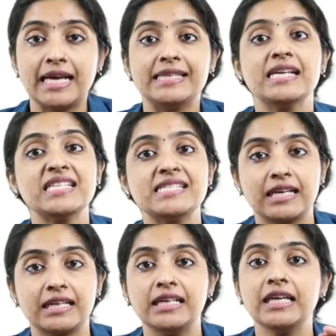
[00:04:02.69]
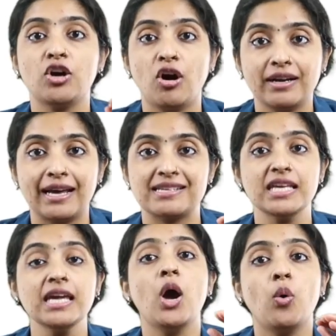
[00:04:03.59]
There technique called as
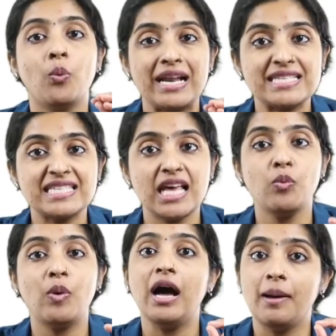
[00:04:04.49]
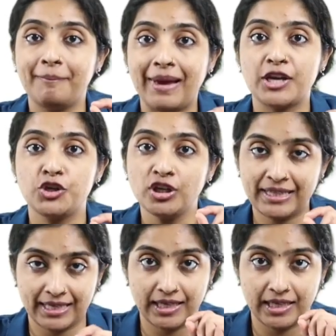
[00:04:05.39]
the Valsalva
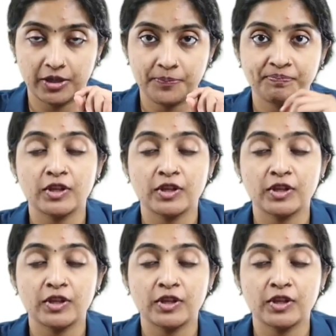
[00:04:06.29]
manual technique.